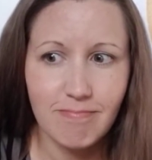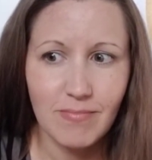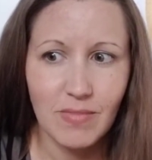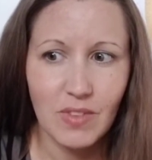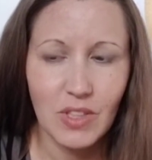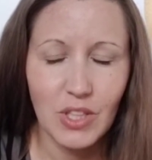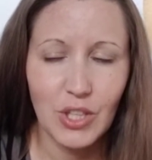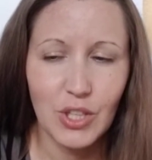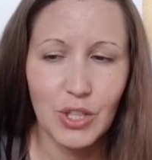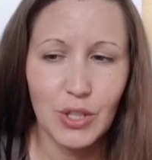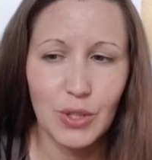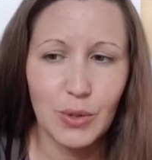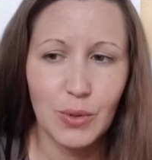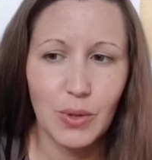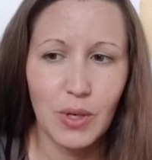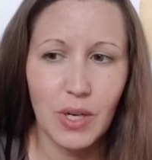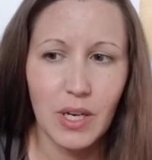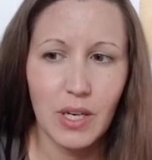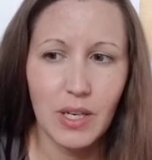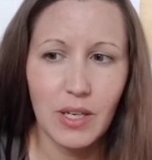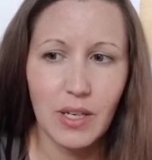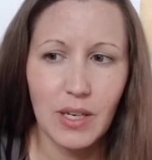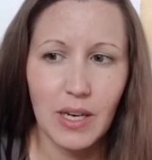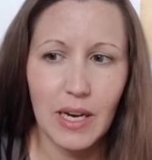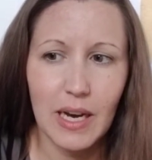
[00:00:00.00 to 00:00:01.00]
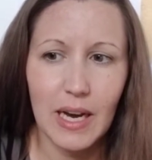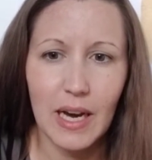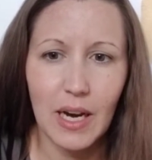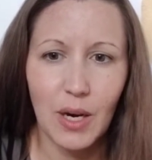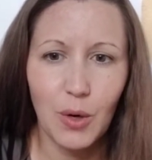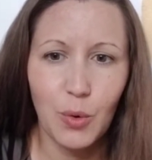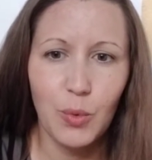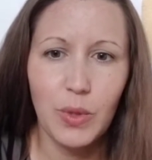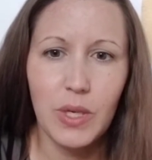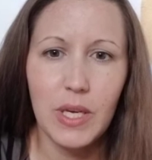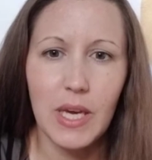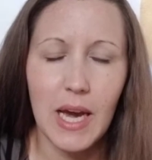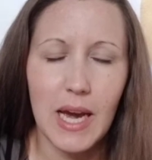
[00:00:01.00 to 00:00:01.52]
you know, how
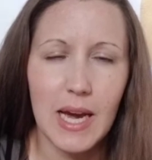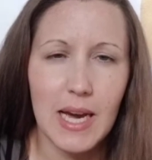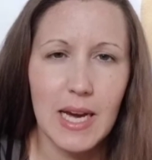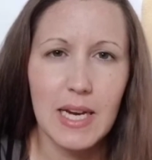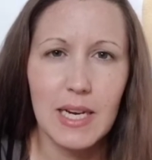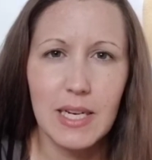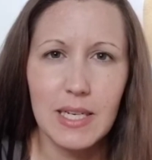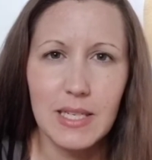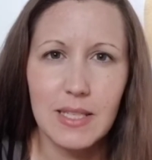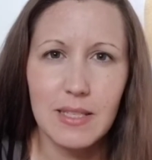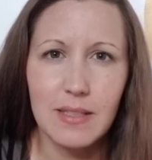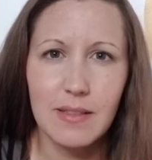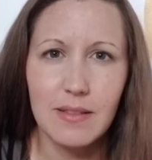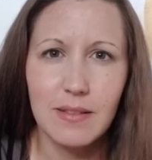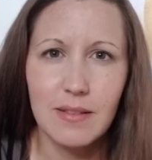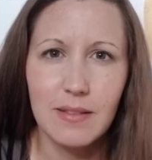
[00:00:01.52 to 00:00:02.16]
we act